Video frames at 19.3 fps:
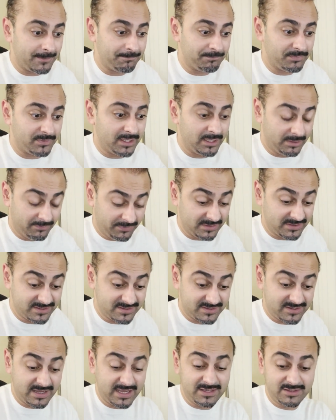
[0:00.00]
if it
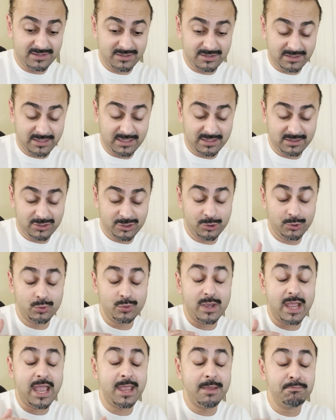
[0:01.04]
decides
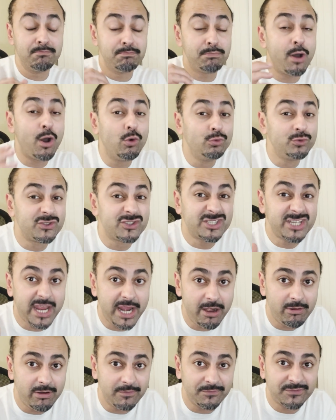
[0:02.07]
to impose
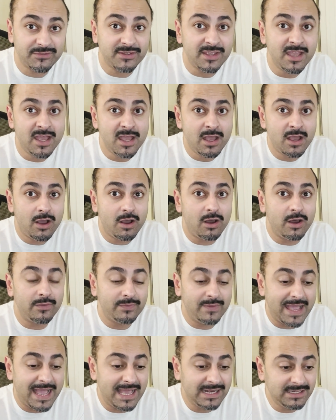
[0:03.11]
tariffs
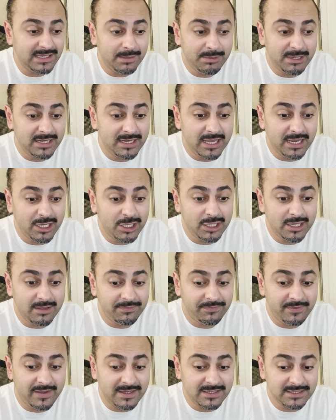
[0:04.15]
on that, I mean, it could
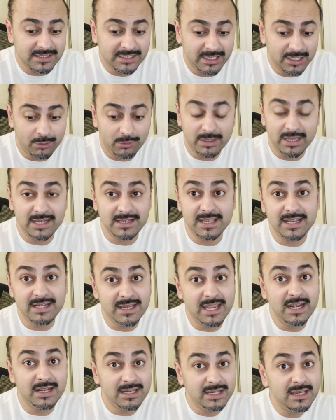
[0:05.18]
affect,
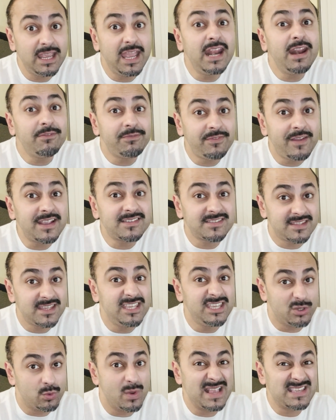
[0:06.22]
it affects the
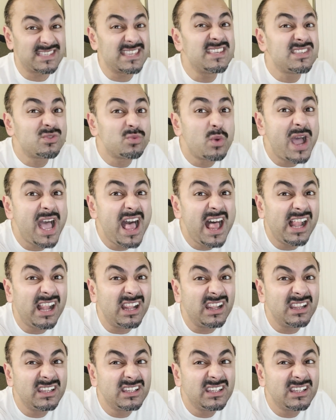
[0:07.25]
U.S. as well.